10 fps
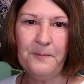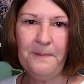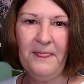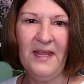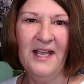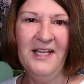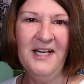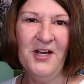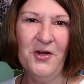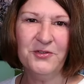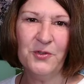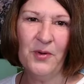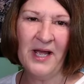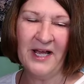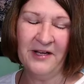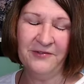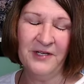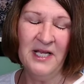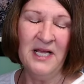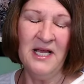And I also have
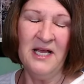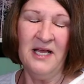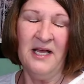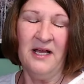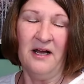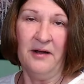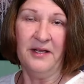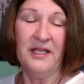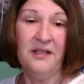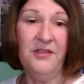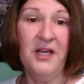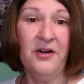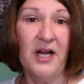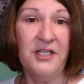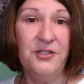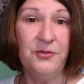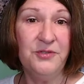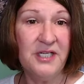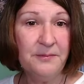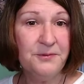In there, I do tips,
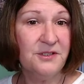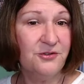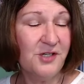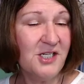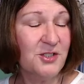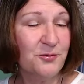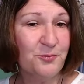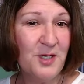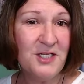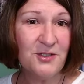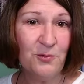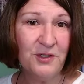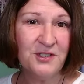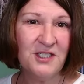tricks, resources.